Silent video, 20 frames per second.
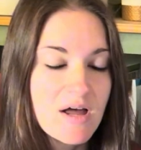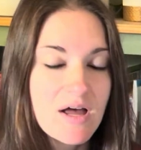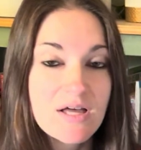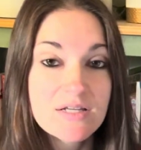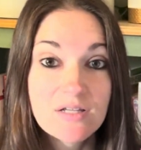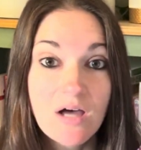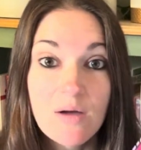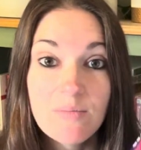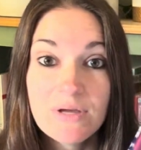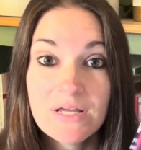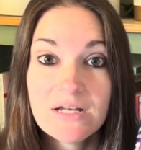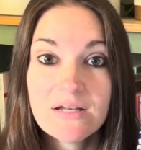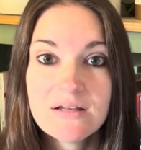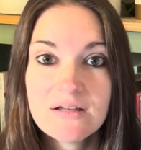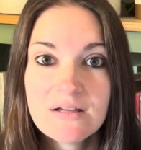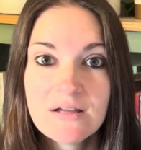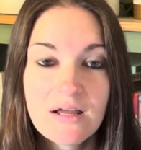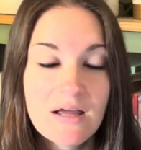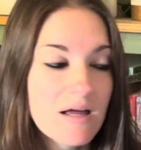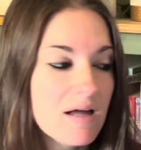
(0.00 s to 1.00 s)
So, I mean,
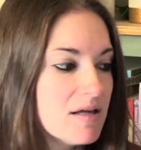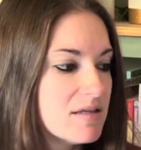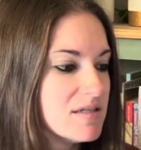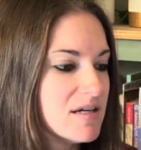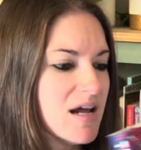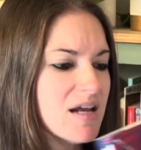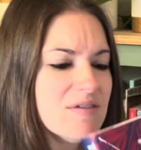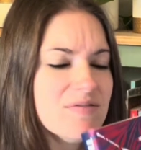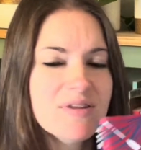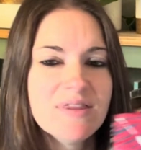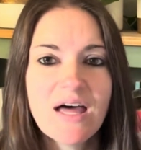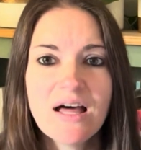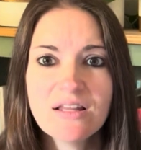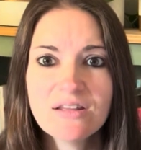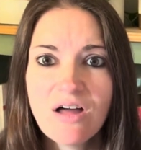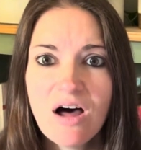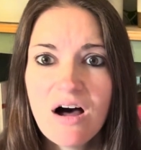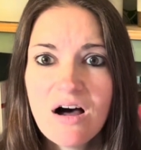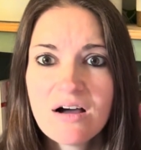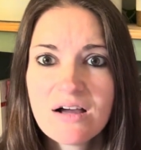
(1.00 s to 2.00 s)
it's not even that
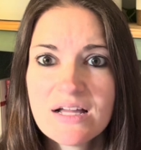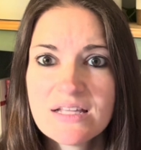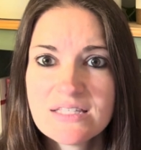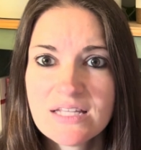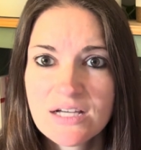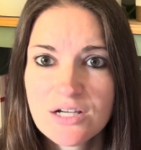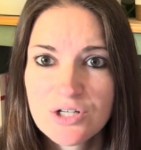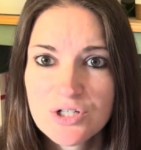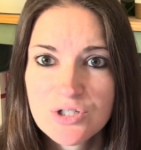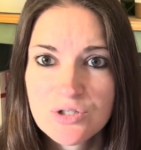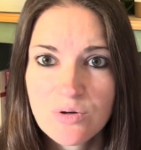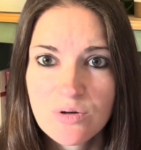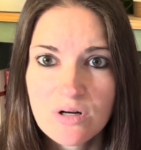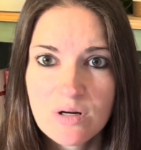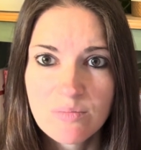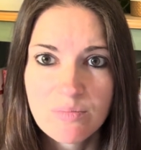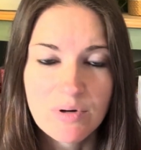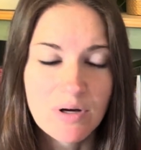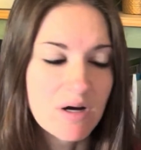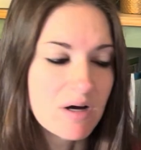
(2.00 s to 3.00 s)
long. It's like a shorter
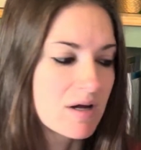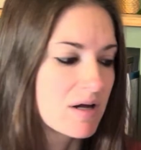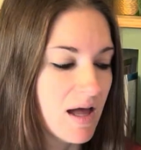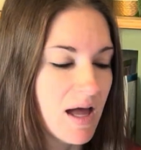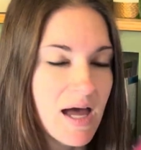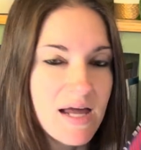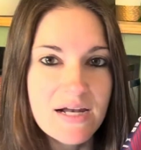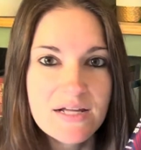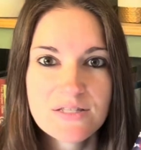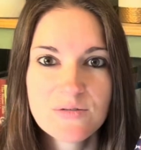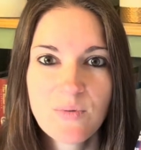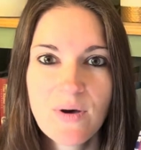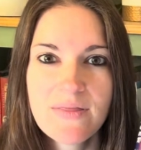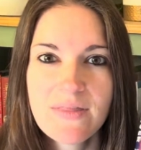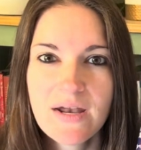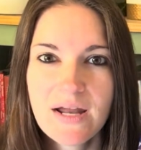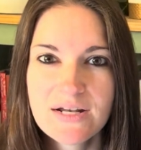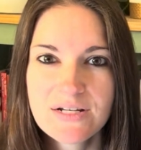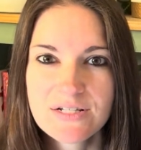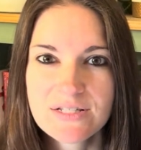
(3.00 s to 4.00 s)
book. And it's one
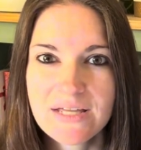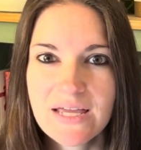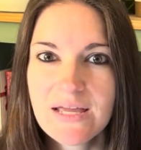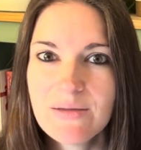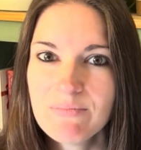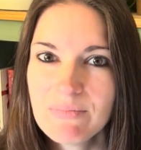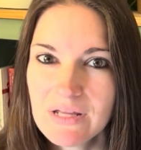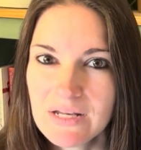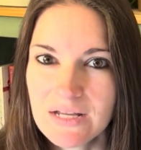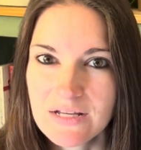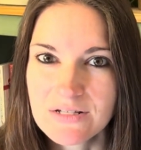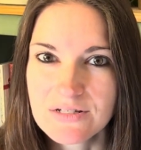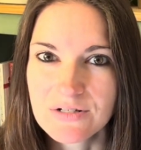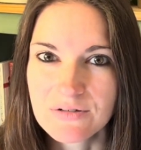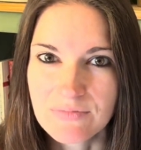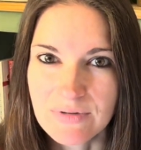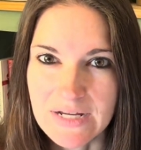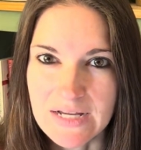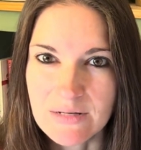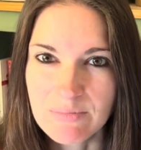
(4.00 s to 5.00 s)
that I just keep meaning to
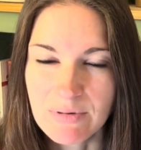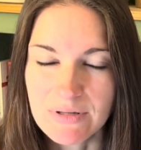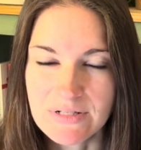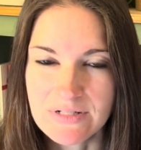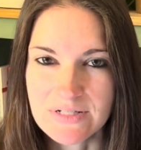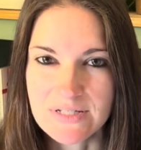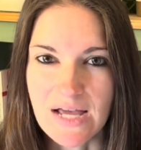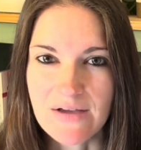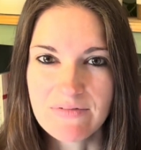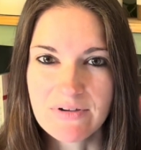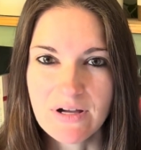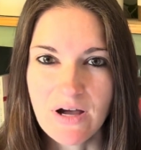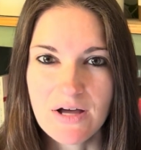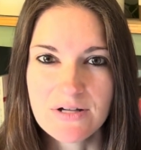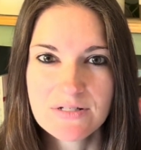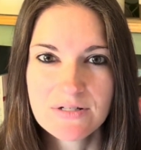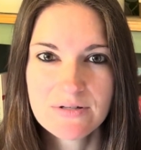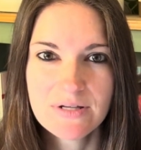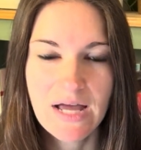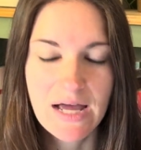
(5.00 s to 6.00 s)
read, but just haven't
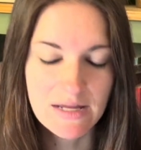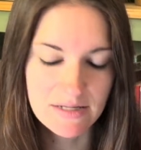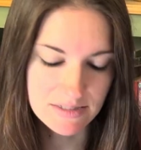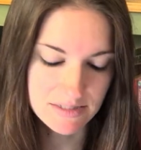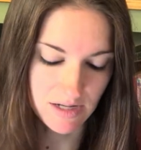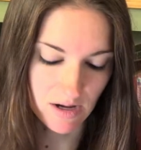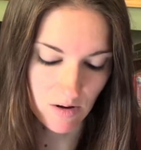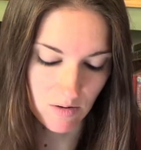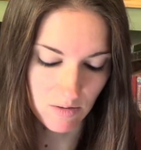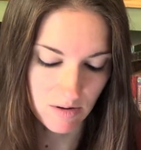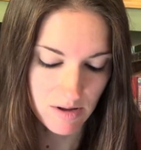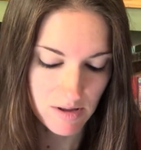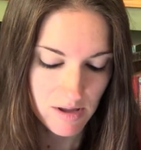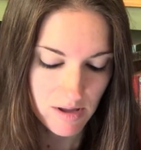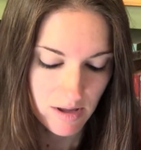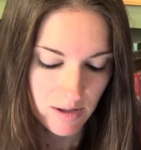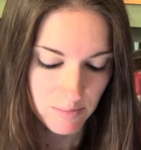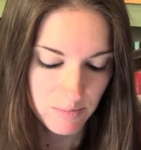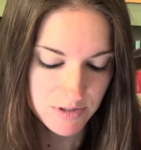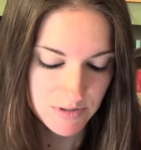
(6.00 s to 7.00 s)
got to yet. So
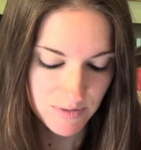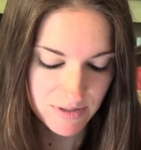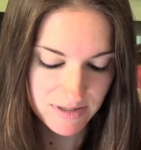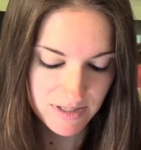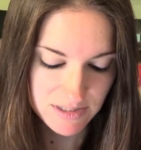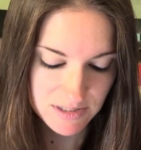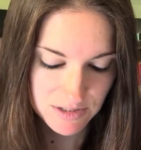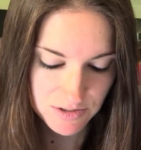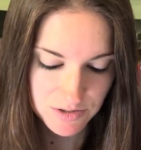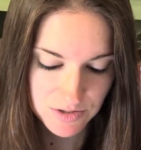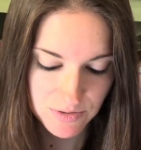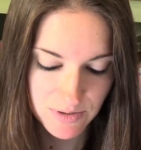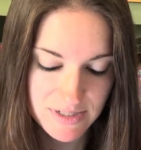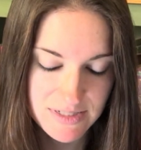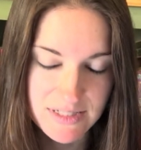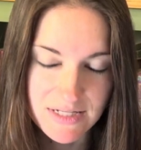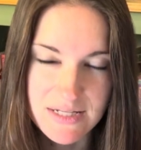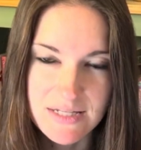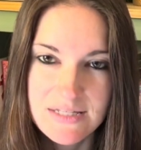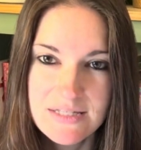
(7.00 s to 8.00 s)
between these 2
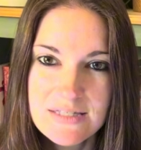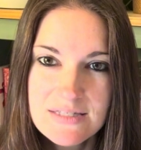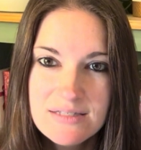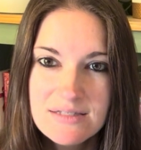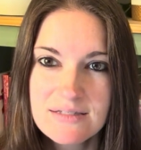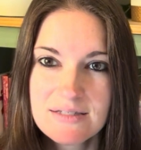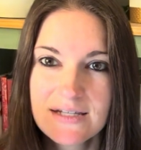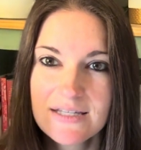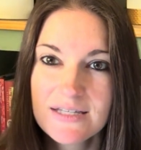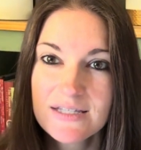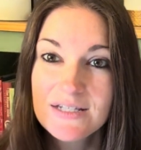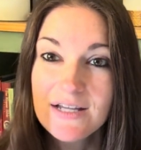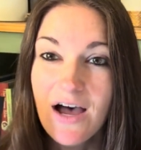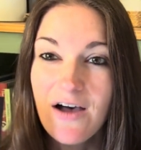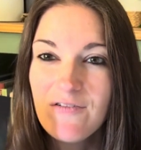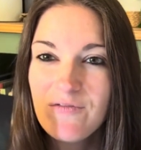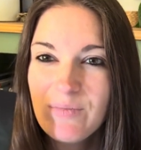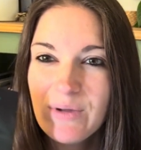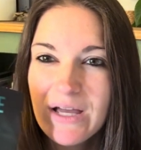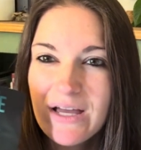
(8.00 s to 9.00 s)
choices, this is
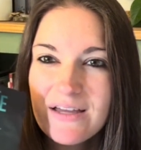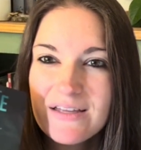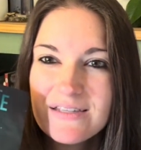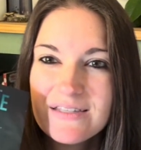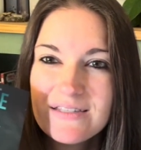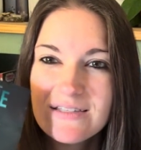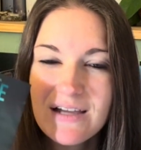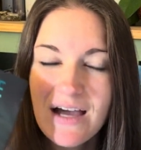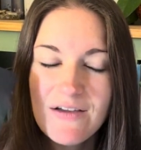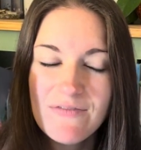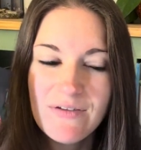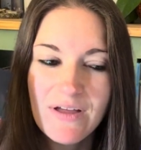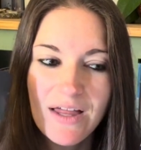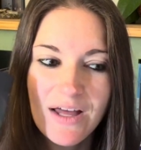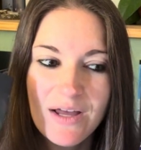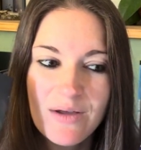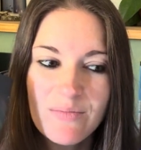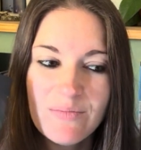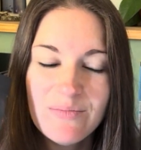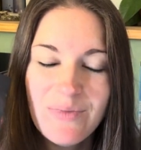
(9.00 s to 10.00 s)
tough because I feel
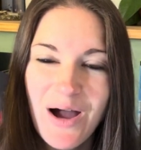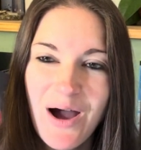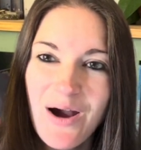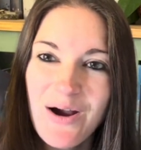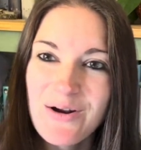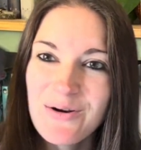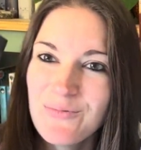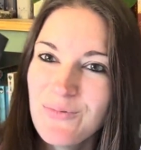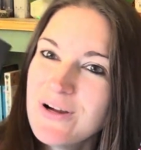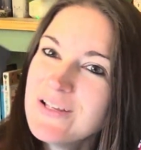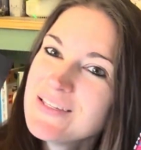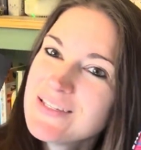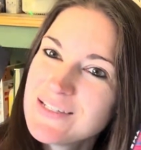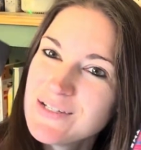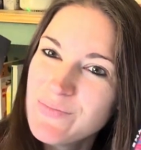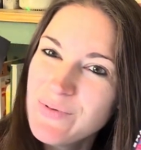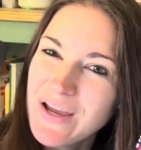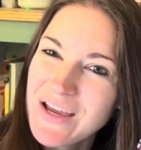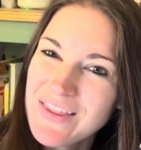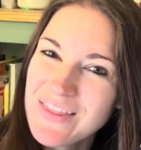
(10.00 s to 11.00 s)
like my heart wants
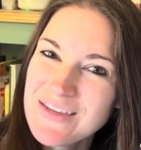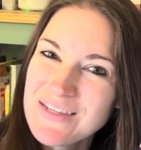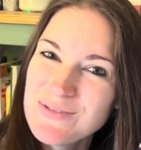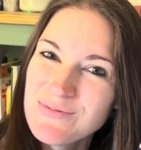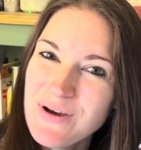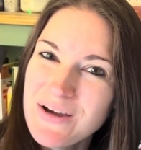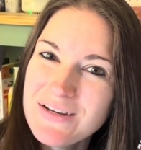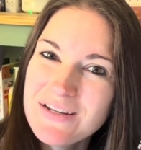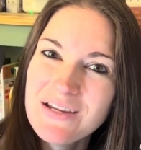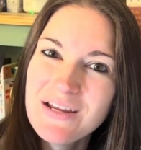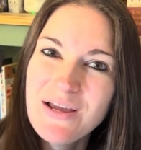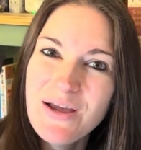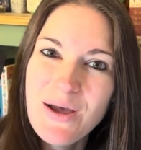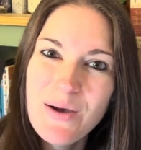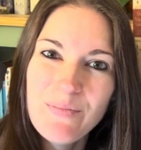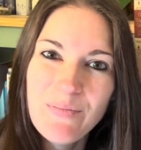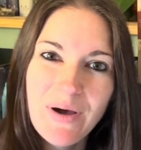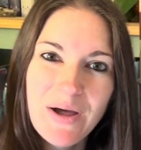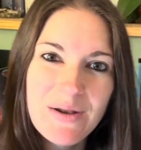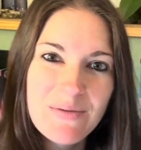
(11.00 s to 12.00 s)
to pick this one,
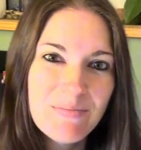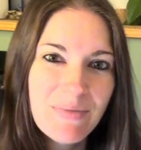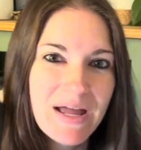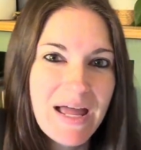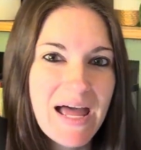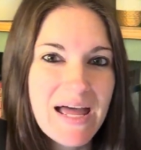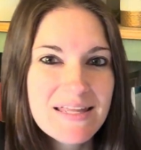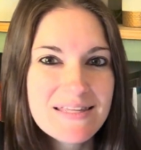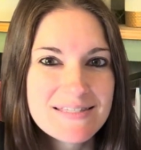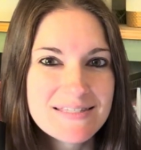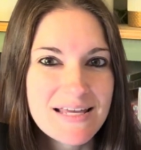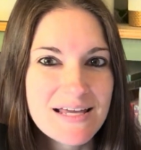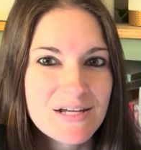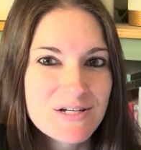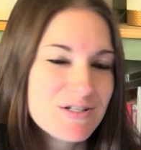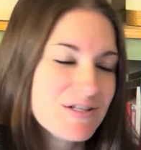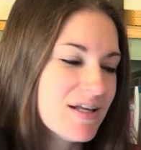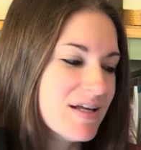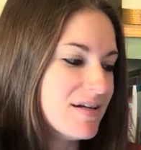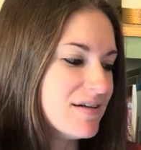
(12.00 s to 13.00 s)
but my head
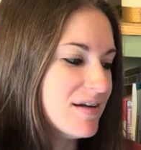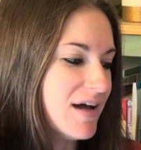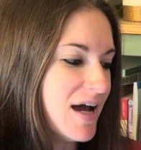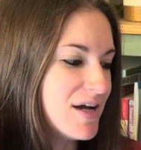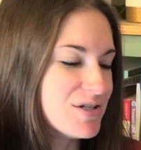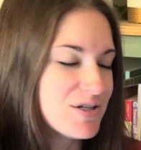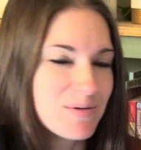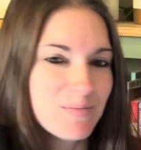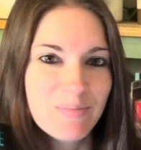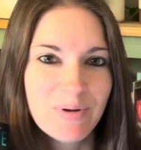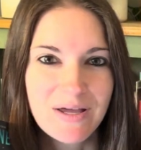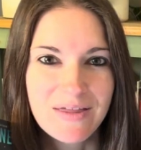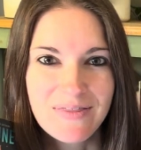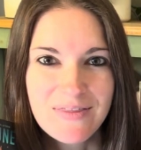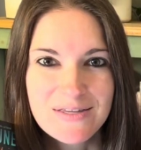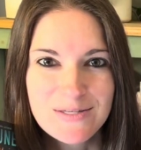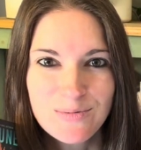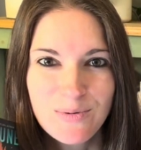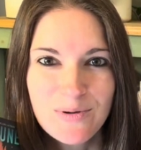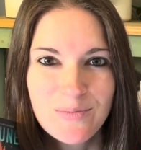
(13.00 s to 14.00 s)
says that I should pick
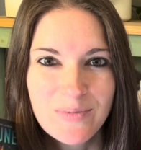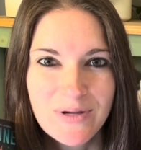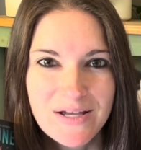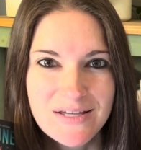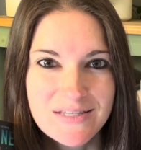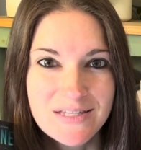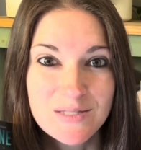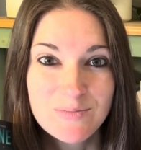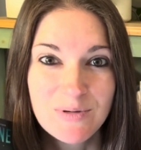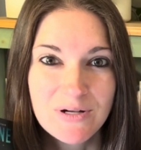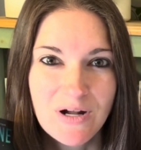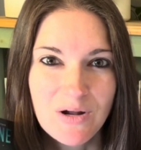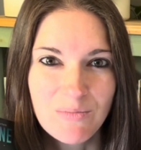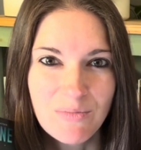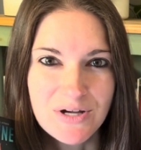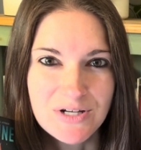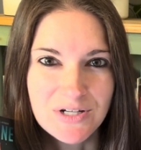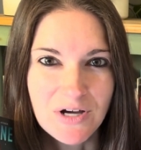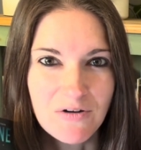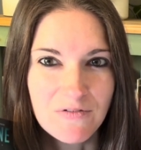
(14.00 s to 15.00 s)
this one because it's been on
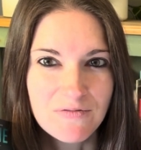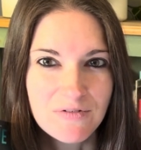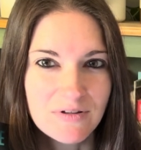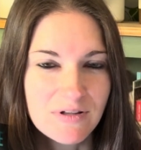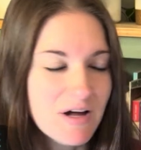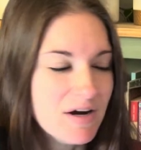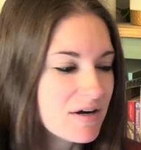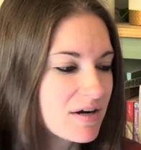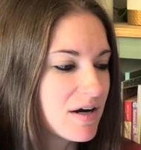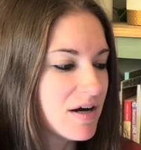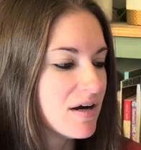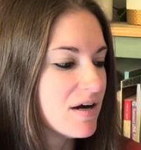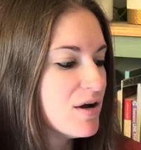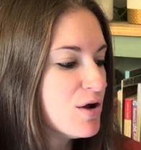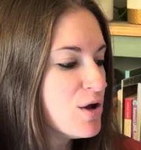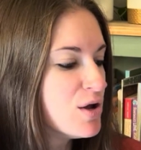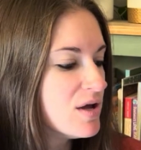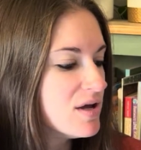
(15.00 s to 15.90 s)
my shelf for longer.